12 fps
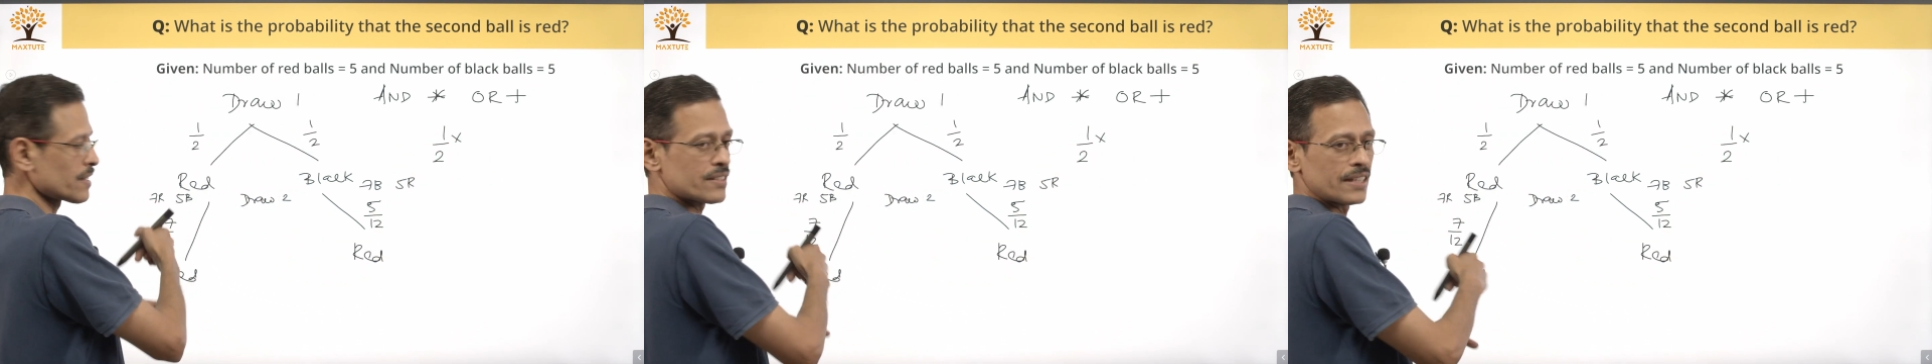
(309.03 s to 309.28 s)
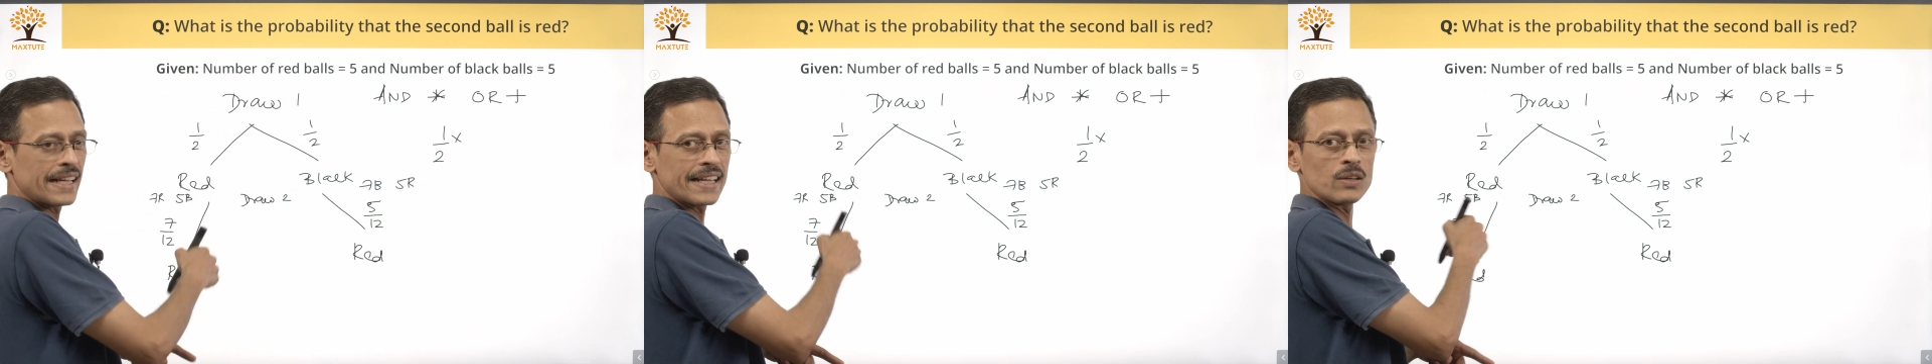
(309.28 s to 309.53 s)

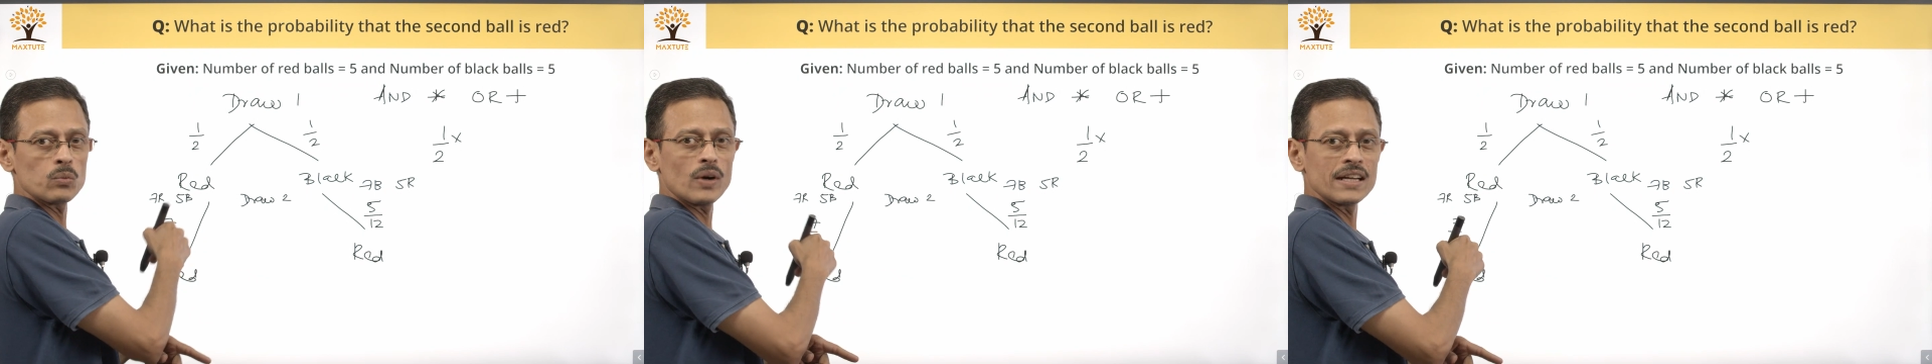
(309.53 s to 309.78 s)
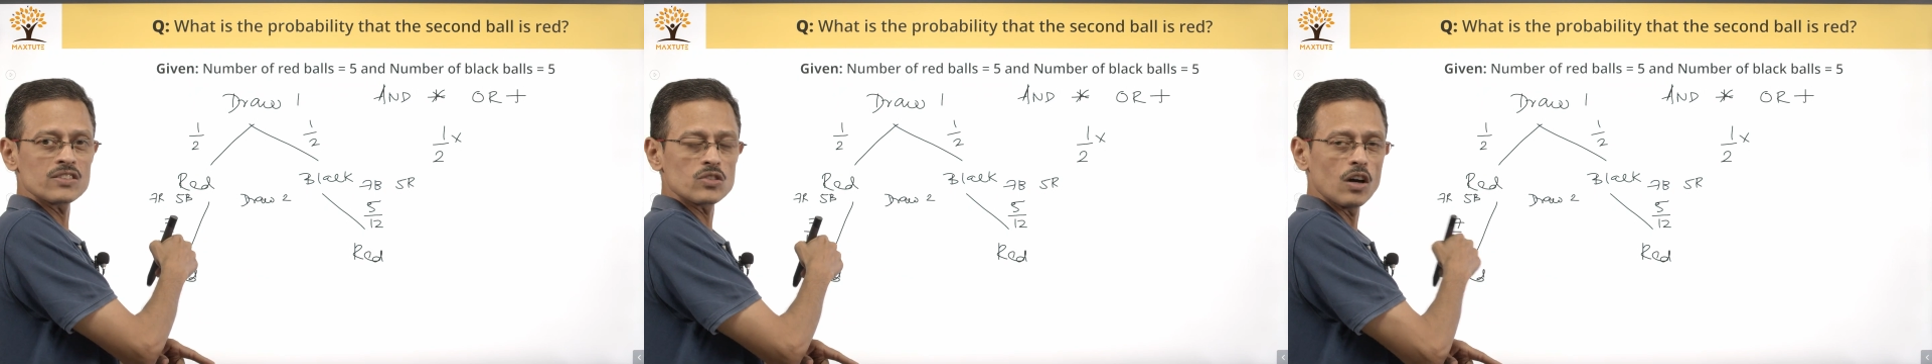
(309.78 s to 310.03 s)
second
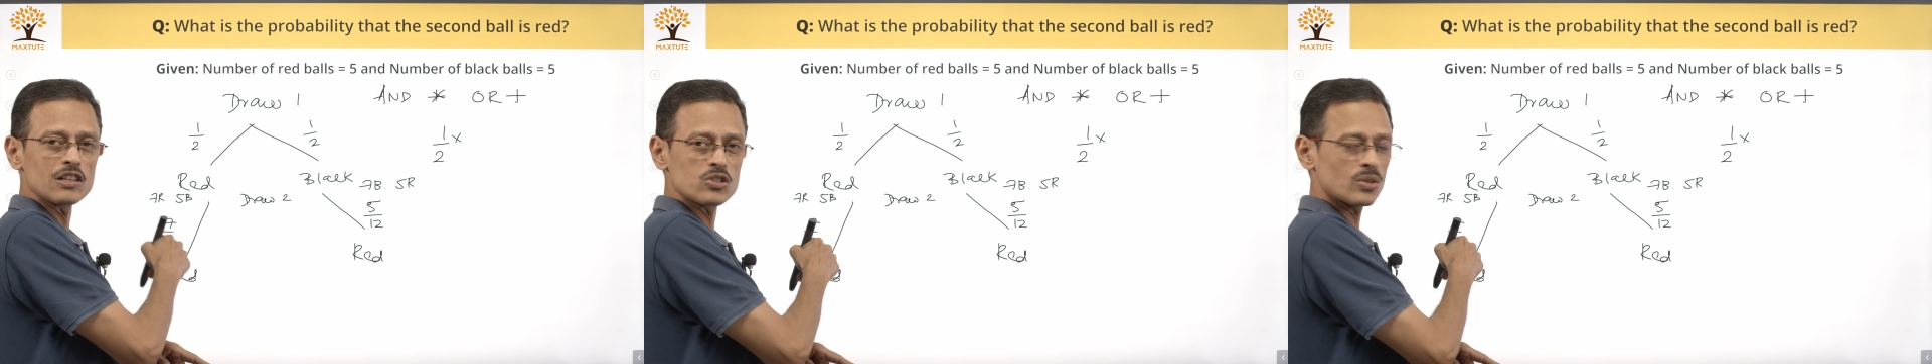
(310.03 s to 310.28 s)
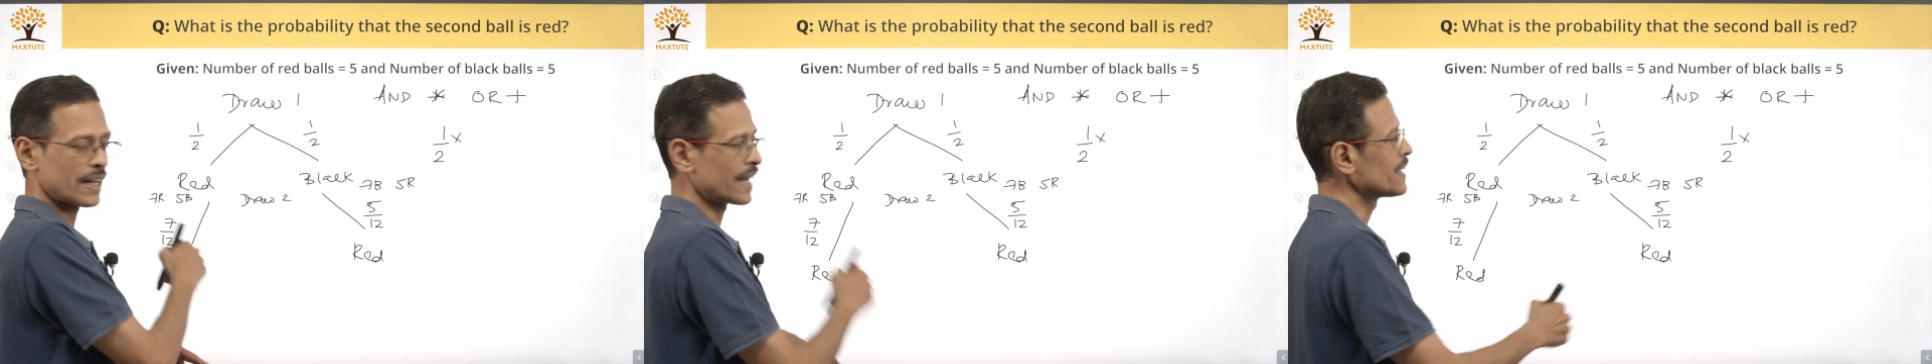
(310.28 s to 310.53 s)
one is
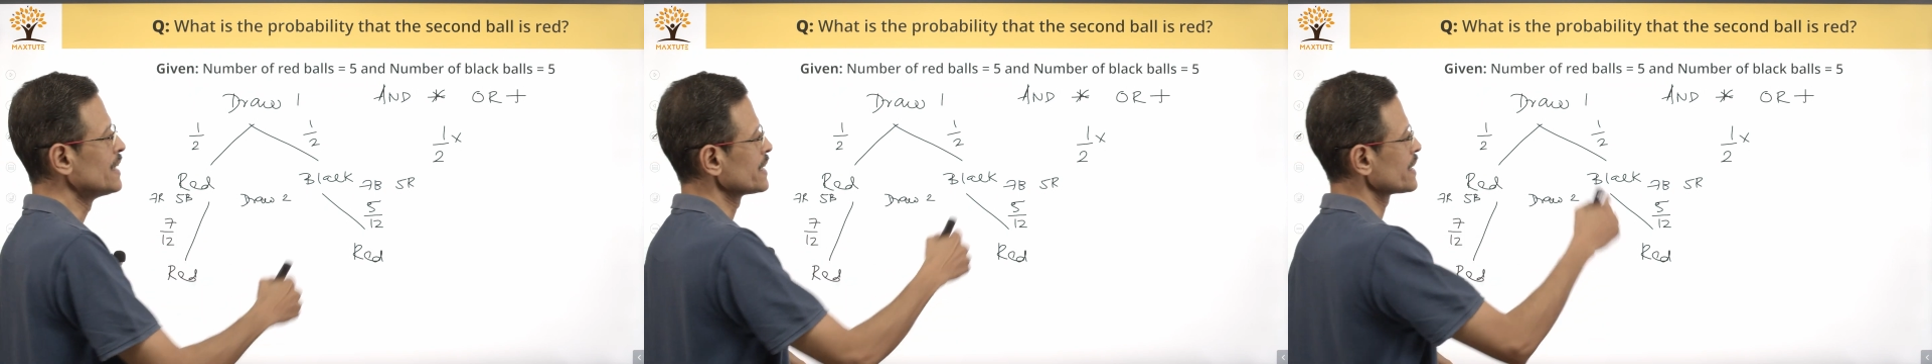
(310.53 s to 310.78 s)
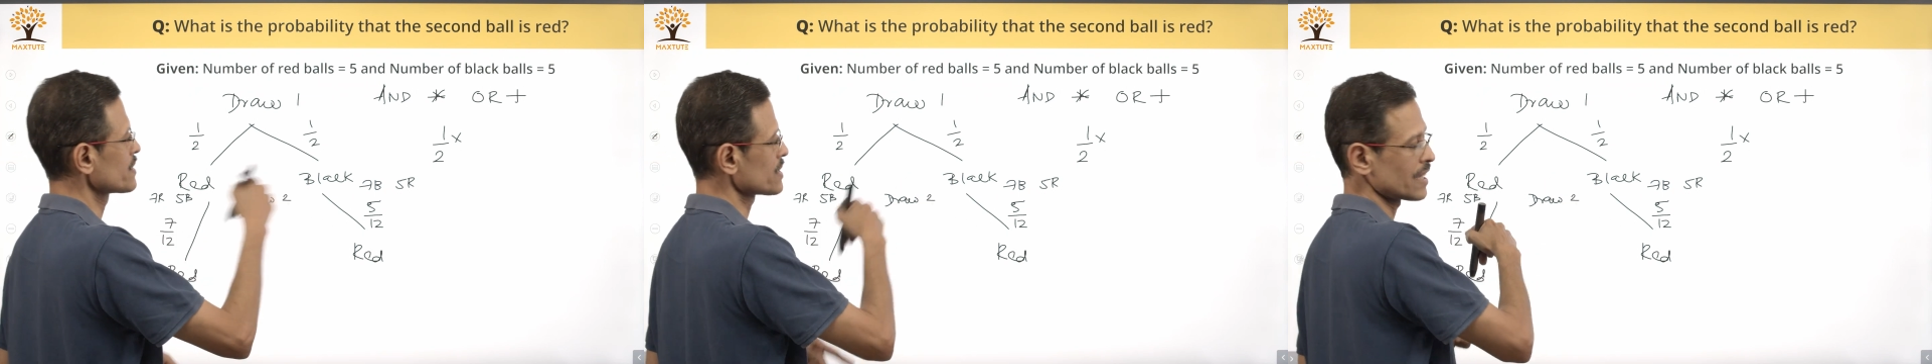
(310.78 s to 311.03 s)
also a red
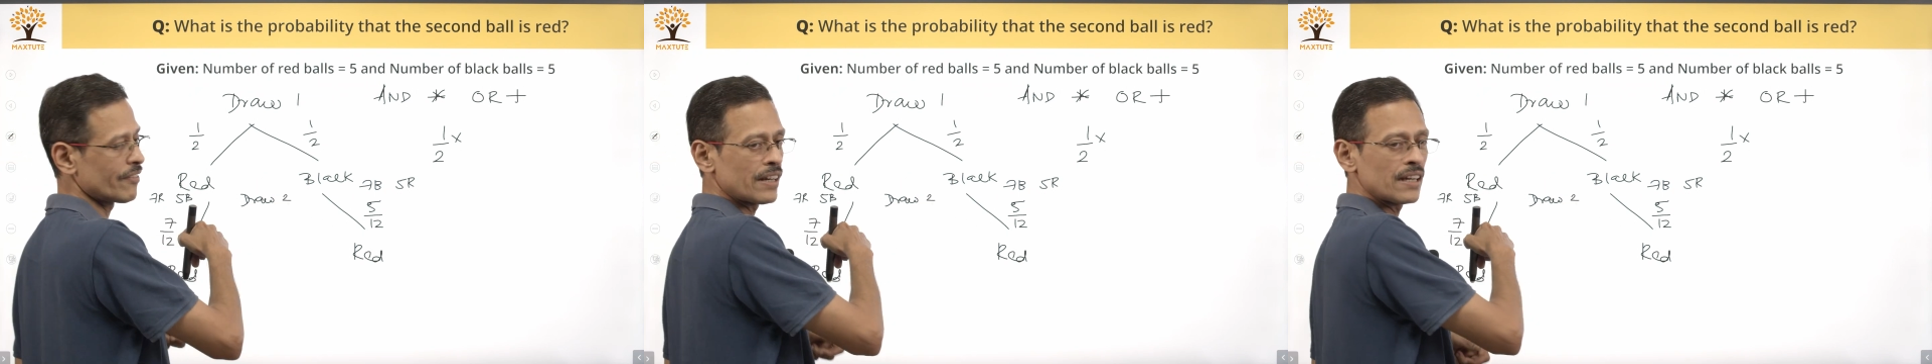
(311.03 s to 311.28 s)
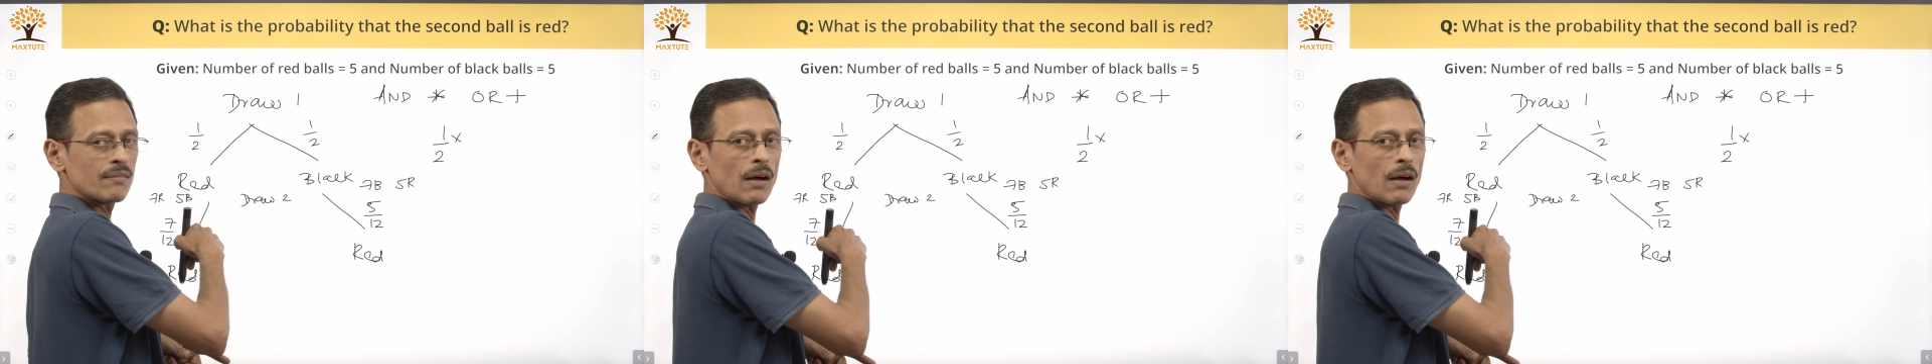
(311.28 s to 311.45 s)
is 7